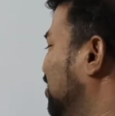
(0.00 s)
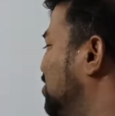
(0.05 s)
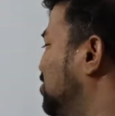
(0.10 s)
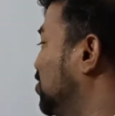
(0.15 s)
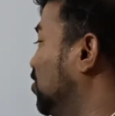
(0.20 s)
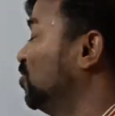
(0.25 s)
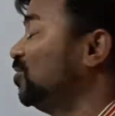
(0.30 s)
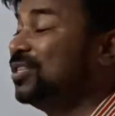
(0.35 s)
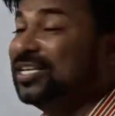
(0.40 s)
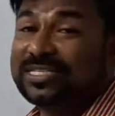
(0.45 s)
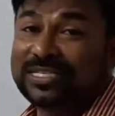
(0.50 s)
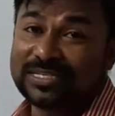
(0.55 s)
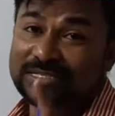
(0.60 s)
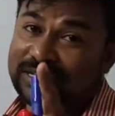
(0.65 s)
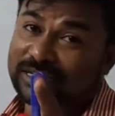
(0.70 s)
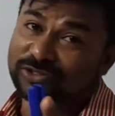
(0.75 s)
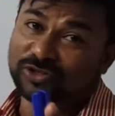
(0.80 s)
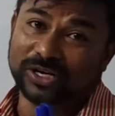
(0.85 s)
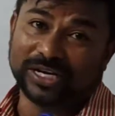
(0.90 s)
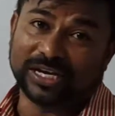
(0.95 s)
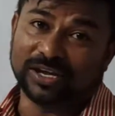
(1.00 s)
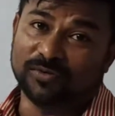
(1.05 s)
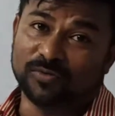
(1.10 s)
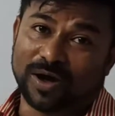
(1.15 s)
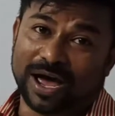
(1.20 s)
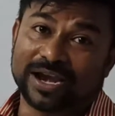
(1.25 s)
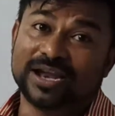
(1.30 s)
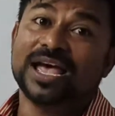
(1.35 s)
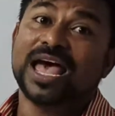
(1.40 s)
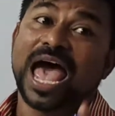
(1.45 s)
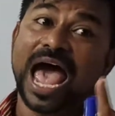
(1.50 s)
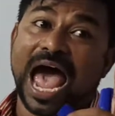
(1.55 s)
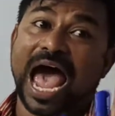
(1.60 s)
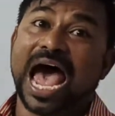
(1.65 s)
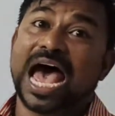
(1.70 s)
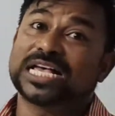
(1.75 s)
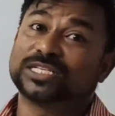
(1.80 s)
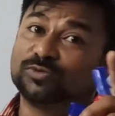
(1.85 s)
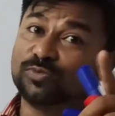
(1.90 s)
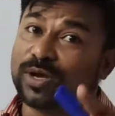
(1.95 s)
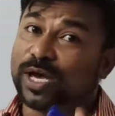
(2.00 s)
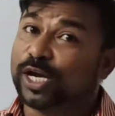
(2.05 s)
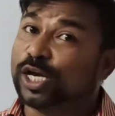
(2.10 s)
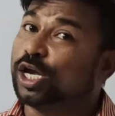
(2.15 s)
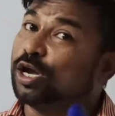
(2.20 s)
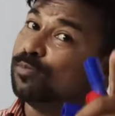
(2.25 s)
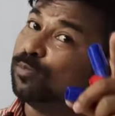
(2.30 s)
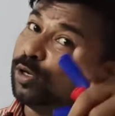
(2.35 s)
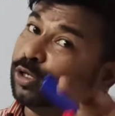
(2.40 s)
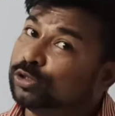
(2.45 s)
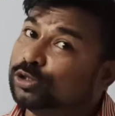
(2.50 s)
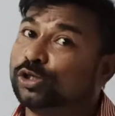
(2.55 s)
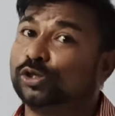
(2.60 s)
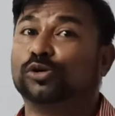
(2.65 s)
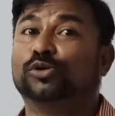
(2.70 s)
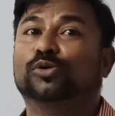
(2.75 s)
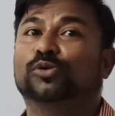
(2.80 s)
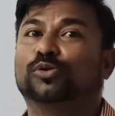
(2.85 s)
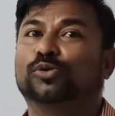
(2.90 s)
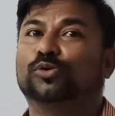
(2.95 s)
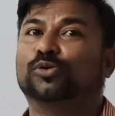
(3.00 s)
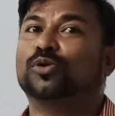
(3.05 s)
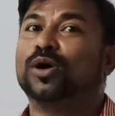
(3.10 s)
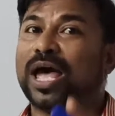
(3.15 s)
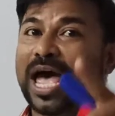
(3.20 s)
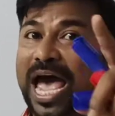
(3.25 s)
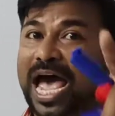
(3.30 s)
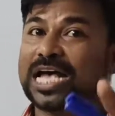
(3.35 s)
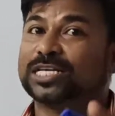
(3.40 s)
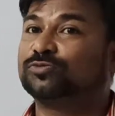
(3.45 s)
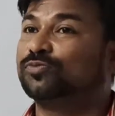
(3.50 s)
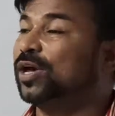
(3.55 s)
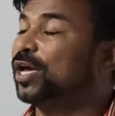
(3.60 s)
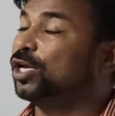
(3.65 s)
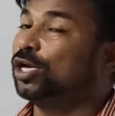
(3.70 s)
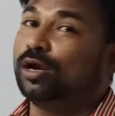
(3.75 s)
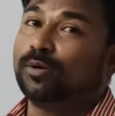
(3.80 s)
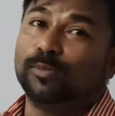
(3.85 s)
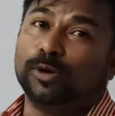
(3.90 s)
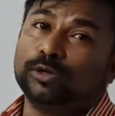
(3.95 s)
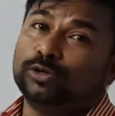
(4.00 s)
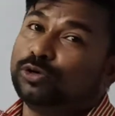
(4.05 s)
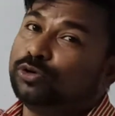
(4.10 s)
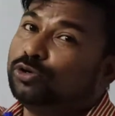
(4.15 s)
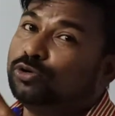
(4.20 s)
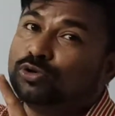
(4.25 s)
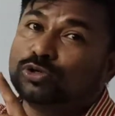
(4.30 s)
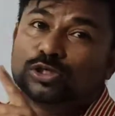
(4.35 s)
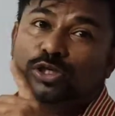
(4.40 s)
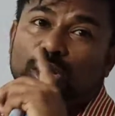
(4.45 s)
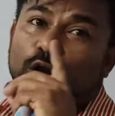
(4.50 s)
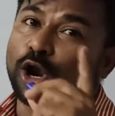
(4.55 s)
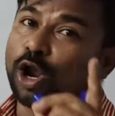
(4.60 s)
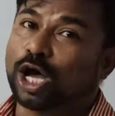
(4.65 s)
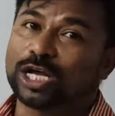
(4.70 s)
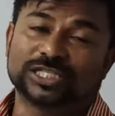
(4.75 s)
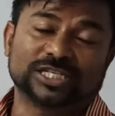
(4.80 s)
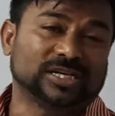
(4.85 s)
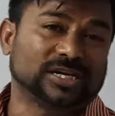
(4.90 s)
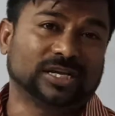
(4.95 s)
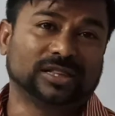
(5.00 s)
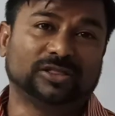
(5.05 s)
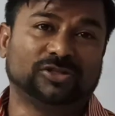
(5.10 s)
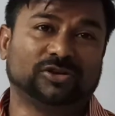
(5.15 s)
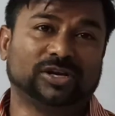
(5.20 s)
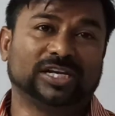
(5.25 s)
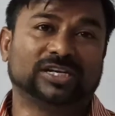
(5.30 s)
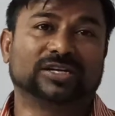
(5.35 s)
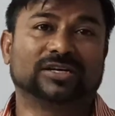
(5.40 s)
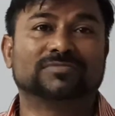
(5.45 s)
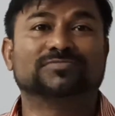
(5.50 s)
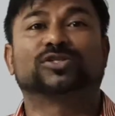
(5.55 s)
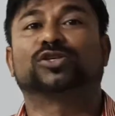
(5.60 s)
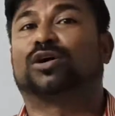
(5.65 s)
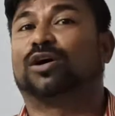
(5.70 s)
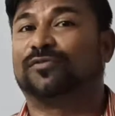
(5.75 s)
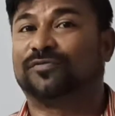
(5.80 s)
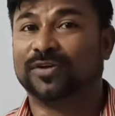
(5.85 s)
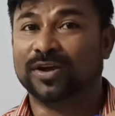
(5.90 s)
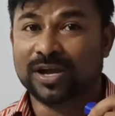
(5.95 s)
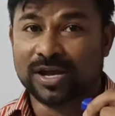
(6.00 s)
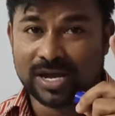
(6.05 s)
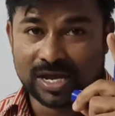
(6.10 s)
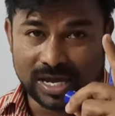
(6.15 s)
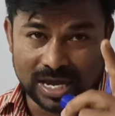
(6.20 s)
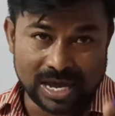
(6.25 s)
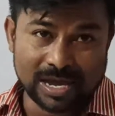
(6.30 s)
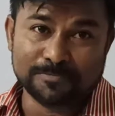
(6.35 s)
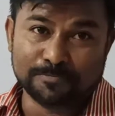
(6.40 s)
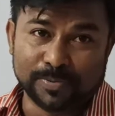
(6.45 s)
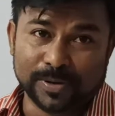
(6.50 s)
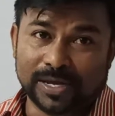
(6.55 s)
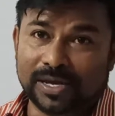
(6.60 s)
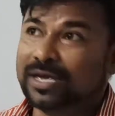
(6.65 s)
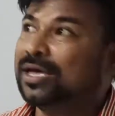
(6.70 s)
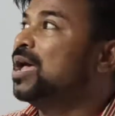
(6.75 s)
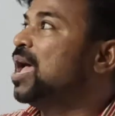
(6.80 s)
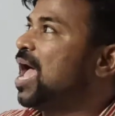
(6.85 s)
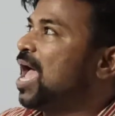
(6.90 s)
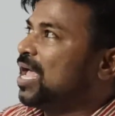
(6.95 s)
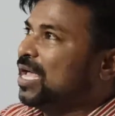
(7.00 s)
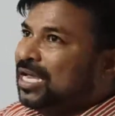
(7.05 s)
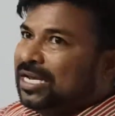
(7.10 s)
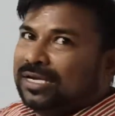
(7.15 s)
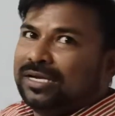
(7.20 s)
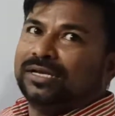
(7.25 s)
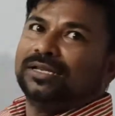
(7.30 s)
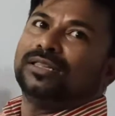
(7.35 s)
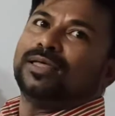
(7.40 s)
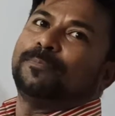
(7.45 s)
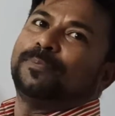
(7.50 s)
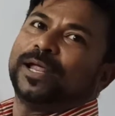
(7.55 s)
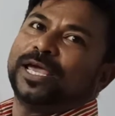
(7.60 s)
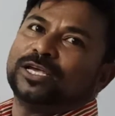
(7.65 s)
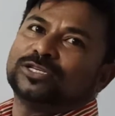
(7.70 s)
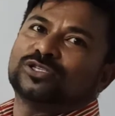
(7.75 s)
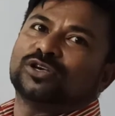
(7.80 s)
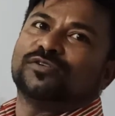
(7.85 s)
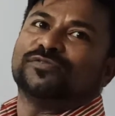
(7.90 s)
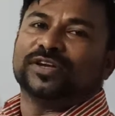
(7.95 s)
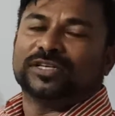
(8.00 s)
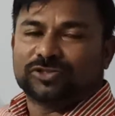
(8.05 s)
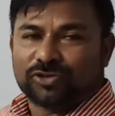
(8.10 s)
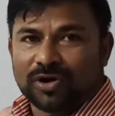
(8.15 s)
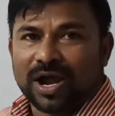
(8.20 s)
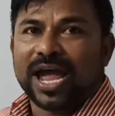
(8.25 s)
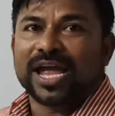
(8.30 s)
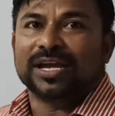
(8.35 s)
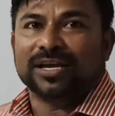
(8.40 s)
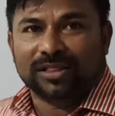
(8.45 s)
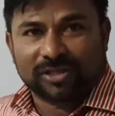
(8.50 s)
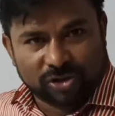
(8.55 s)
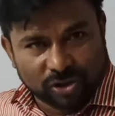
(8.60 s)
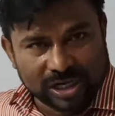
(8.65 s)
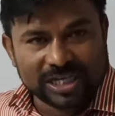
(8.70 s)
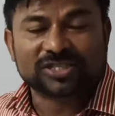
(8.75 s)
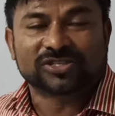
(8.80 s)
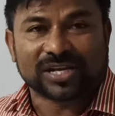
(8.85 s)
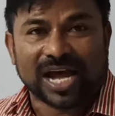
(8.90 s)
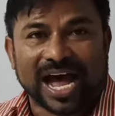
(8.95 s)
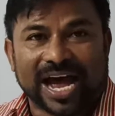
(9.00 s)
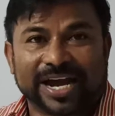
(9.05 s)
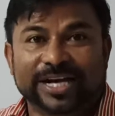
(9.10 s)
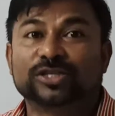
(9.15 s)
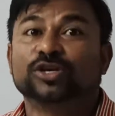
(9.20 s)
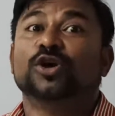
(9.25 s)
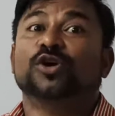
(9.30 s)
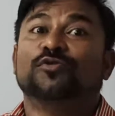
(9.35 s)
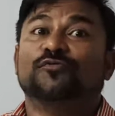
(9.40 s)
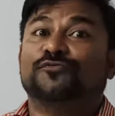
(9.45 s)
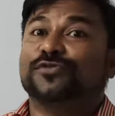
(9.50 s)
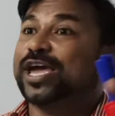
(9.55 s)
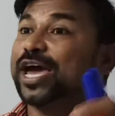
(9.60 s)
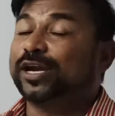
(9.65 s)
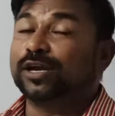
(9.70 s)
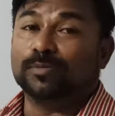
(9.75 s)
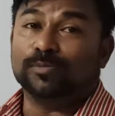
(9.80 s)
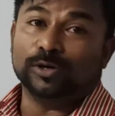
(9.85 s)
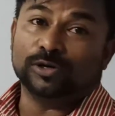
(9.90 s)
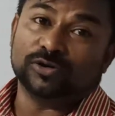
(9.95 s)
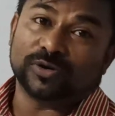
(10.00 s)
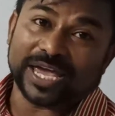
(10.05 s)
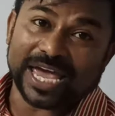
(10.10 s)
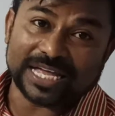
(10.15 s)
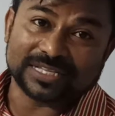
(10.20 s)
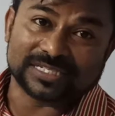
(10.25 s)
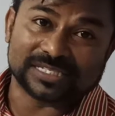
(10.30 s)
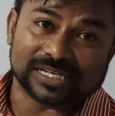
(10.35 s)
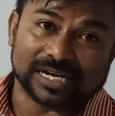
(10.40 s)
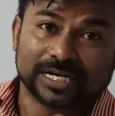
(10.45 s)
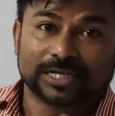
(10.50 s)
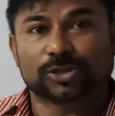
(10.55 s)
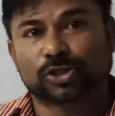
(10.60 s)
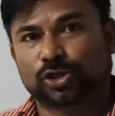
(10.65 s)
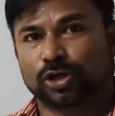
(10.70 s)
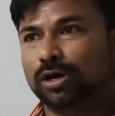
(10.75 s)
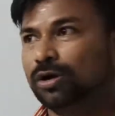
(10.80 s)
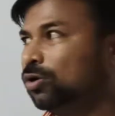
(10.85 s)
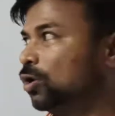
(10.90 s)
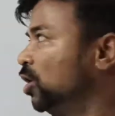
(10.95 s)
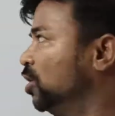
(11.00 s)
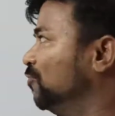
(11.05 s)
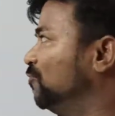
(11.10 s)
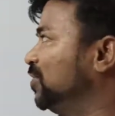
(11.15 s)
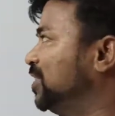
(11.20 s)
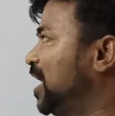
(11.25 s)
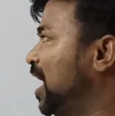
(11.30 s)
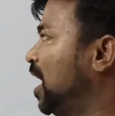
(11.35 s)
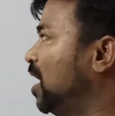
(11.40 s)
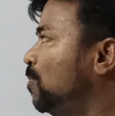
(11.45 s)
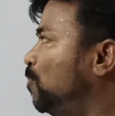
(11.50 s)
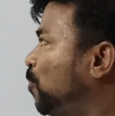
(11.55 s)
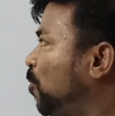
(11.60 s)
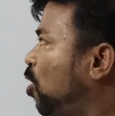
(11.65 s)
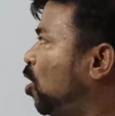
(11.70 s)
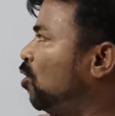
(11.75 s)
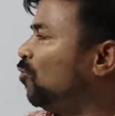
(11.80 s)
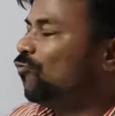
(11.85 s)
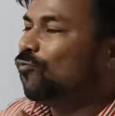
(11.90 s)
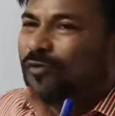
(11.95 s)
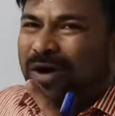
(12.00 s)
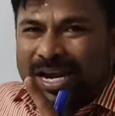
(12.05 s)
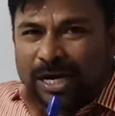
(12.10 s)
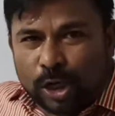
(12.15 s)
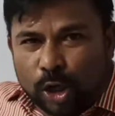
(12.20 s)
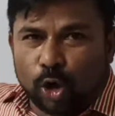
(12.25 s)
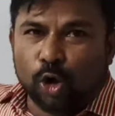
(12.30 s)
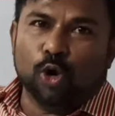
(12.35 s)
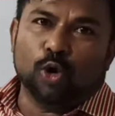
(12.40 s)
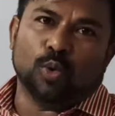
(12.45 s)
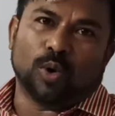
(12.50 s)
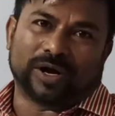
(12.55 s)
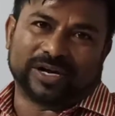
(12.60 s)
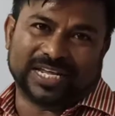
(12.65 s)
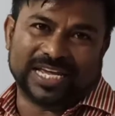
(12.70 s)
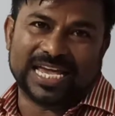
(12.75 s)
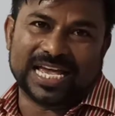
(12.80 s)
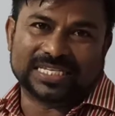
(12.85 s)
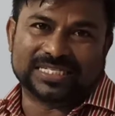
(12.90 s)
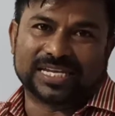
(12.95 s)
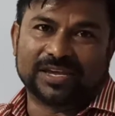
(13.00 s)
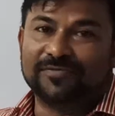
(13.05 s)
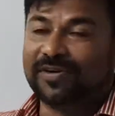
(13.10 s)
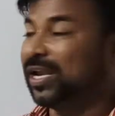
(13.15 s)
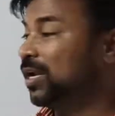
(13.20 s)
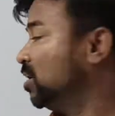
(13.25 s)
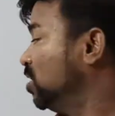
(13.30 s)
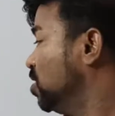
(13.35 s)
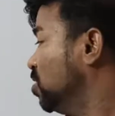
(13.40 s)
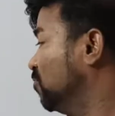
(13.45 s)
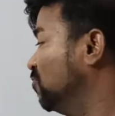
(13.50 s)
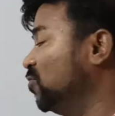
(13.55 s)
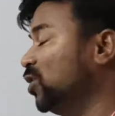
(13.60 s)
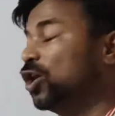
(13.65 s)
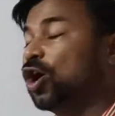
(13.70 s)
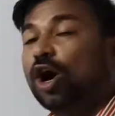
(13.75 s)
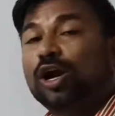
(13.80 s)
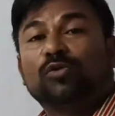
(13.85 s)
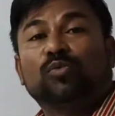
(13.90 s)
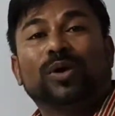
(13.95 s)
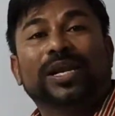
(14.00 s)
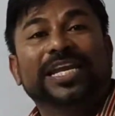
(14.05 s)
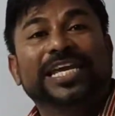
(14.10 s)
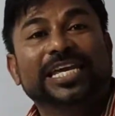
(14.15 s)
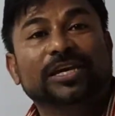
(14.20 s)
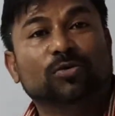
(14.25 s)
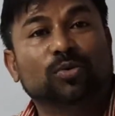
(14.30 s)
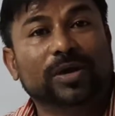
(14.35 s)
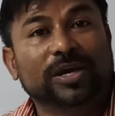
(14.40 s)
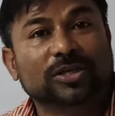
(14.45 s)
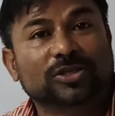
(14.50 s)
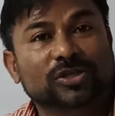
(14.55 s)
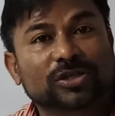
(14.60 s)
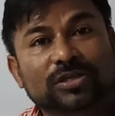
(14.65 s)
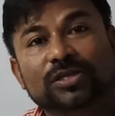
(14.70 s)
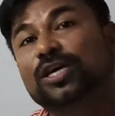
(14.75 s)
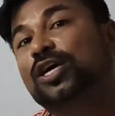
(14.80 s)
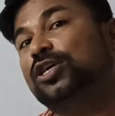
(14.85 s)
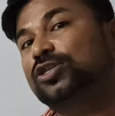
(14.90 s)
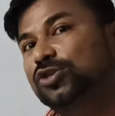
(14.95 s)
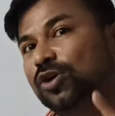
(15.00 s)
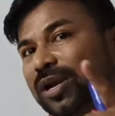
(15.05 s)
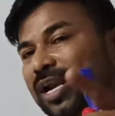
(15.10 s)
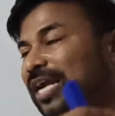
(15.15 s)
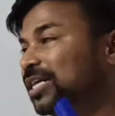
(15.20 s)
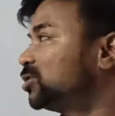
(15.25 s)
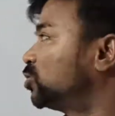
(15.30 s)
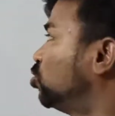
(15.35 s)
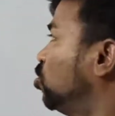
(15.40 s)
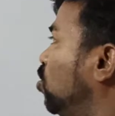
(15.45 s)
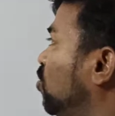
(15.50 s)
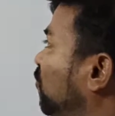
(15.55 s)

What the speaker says: So this is the tricky one. As we are able to use the logical three terms of AP in the place of a triangle three sides, we are able to cancel it. So with the help of one clue what he has given, we got one equation. So let's go